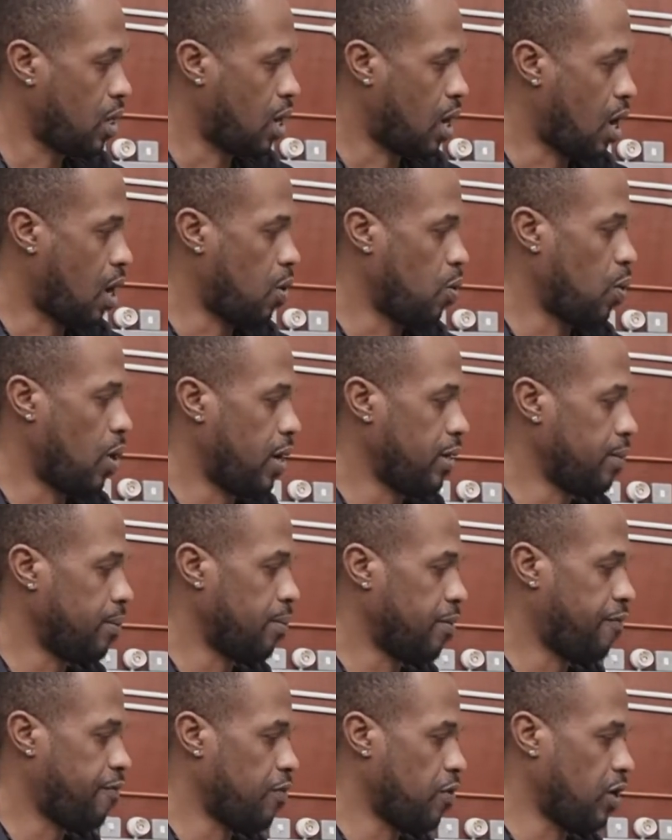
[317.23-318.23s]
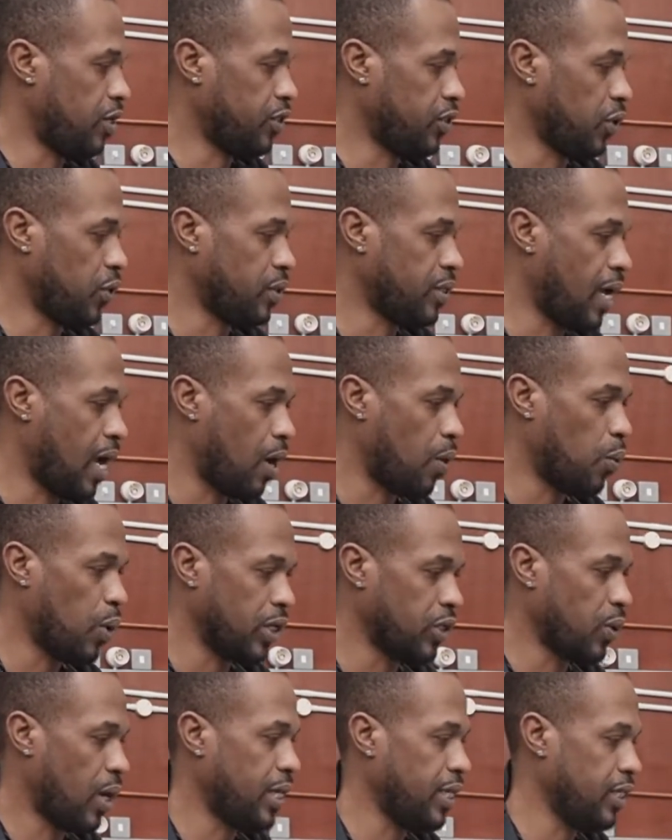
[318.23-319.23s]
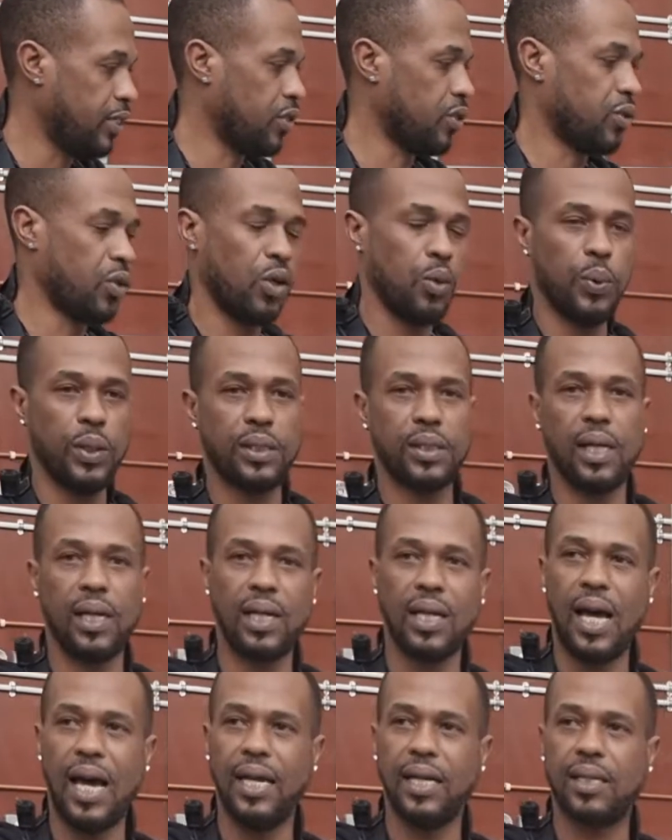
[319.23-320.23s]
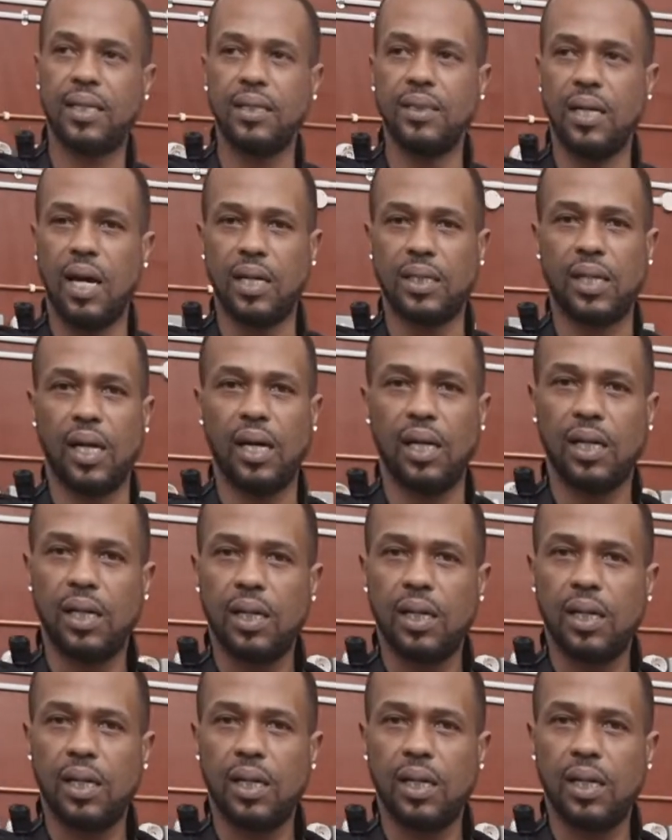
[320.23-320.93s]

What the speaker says: R1. Before I do that, what do I need to do with the line conductor?